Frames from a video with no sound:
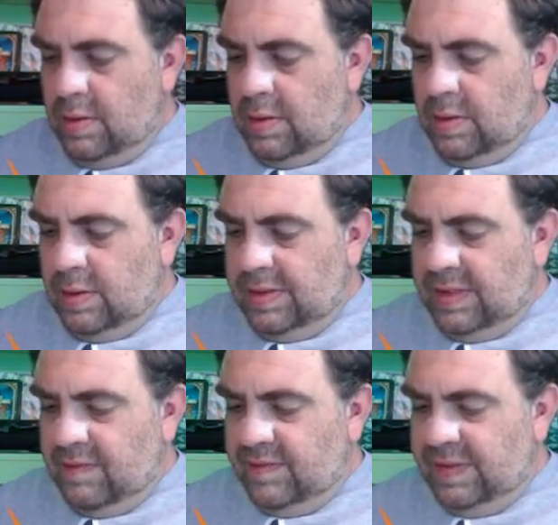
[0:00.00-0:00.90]
Does
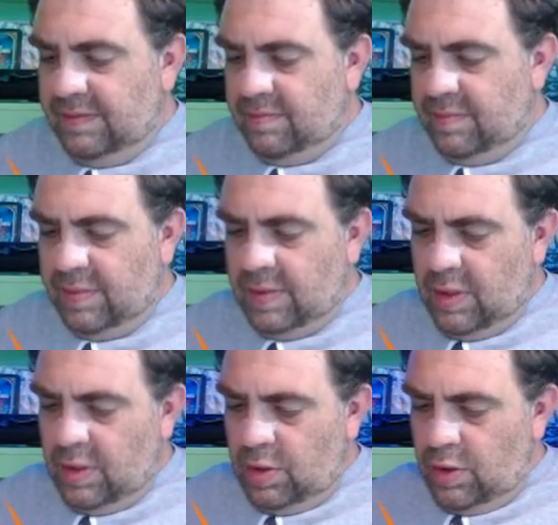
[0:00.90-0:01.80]
have some
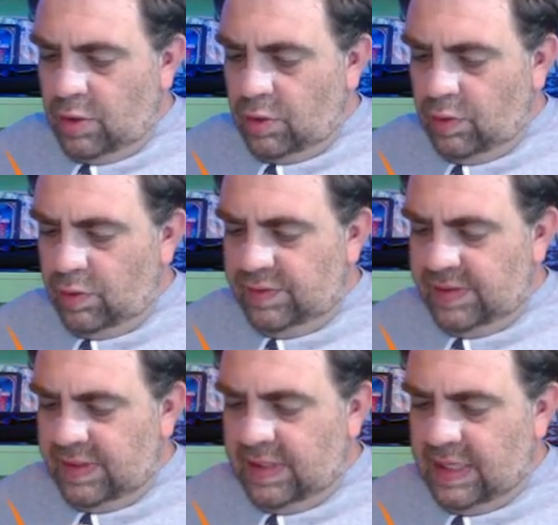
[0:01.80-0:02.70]
grooves
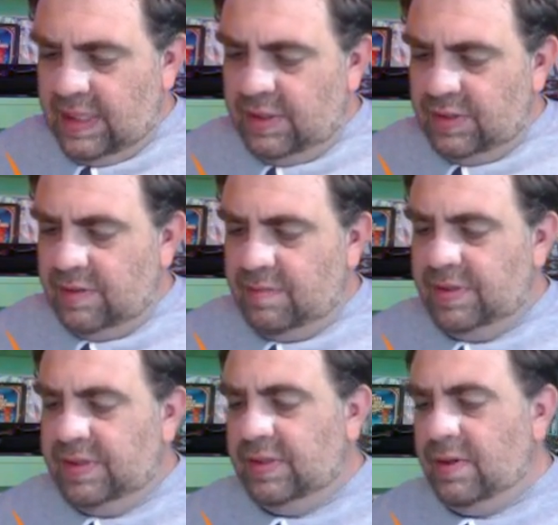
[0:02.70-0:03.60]
on the edge of the
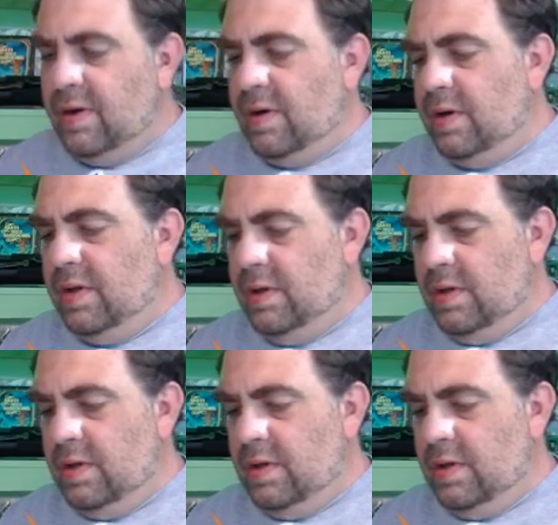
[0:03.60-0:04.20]
Bassard